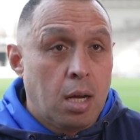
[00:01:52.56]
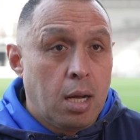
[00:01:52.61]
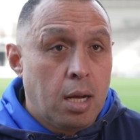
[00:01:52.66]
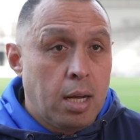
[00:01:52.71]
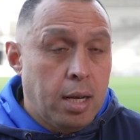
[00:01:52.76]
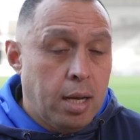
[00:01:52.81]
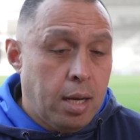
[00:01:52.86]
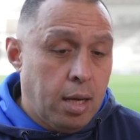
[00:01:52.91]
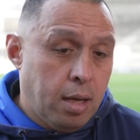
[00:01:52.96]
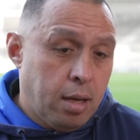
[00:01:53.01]

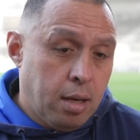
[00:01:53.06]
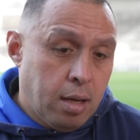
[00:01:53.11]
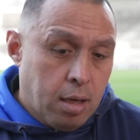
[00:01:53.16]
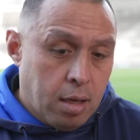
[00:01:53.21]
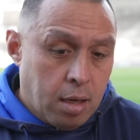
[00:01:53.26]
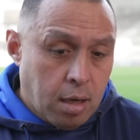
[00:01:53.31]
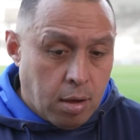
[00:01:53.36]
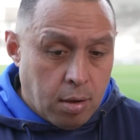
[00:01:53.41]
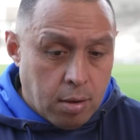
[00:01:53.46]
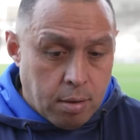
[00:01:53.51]
And
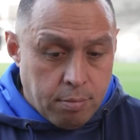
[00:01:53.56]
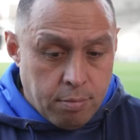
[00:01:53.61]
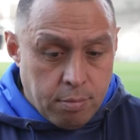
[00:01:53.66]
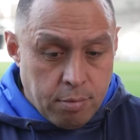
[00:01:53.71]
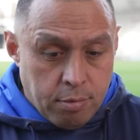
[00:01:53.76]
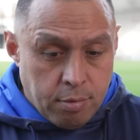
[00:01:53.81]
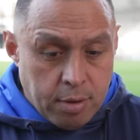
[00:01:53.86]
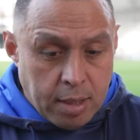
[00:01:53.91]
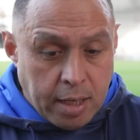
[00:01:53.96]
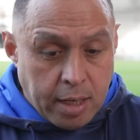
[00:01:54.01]
you know,
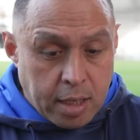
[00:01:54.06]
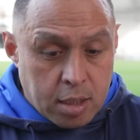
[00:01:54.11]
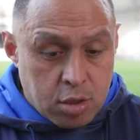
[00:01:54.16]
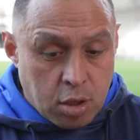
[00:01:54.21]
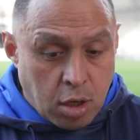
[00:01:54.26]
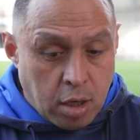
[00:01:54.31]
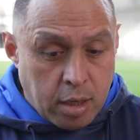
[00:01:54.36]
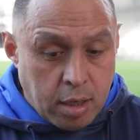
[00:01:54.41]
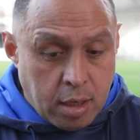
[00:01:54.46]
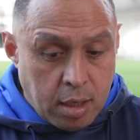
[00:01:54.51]
I'm really
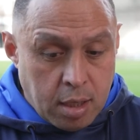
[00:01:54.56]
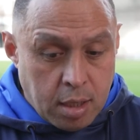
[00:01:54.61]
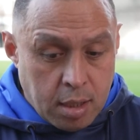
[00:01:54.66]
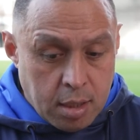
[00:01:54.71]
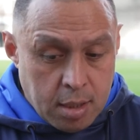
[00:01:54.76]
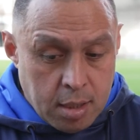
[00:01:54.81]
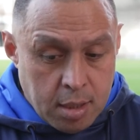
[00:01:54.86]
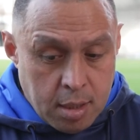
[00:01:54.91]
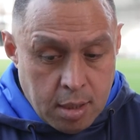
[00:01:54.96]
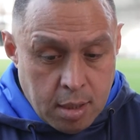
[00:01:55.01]
excited
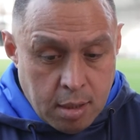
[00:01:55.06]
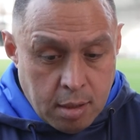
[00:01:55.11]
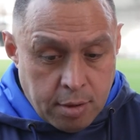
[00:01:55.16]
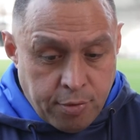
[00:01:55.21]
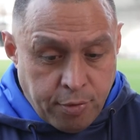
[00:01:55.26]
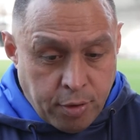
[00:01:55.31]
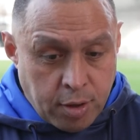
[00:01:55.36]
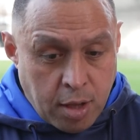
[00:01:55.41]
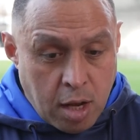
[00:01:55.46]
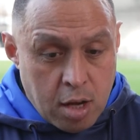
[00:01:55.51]

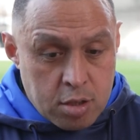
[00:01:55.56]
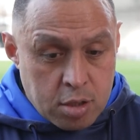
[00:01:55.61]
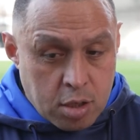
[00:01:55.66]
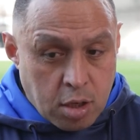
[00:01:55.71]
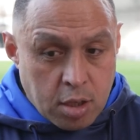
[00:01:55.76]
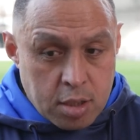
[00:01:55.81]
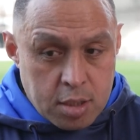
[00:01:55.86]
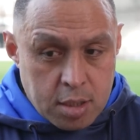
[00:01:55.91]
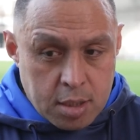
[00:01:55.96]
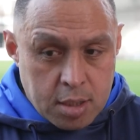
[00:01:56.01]
for those
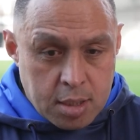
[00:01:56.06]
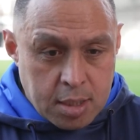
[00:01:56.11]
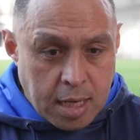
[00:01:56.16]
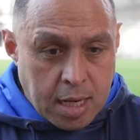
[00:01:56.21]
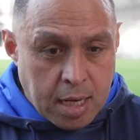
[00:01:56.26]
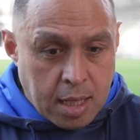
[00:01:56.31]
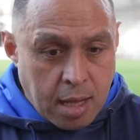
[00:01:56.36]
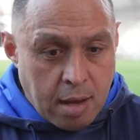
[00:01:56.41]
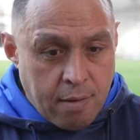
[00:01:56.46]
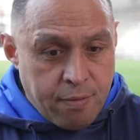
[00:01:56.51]
guys and see
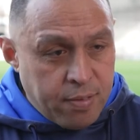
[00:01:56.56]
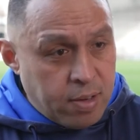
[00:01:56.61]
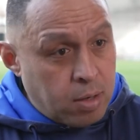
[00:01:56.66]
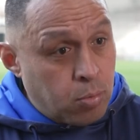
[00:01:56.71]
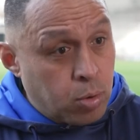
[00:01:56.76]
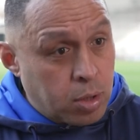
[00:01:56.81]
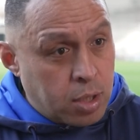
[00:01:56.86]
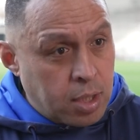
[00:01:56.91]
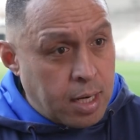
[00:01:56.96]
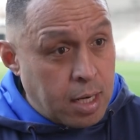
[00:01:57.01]
how they fit
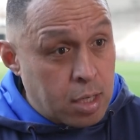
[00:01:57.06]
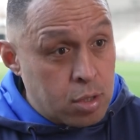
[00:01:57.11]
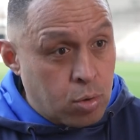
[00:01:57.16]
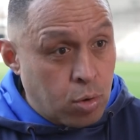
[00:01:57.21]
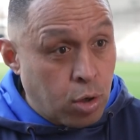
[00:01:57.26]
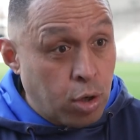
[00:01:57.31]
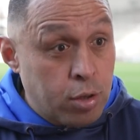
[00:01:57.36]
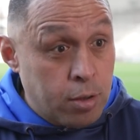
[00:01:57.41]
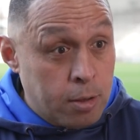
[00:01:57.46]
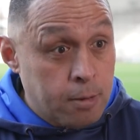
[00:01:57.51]
within our
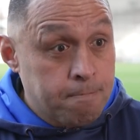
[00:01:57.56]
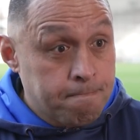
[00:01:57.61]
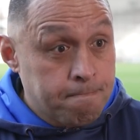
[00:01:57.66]
squad.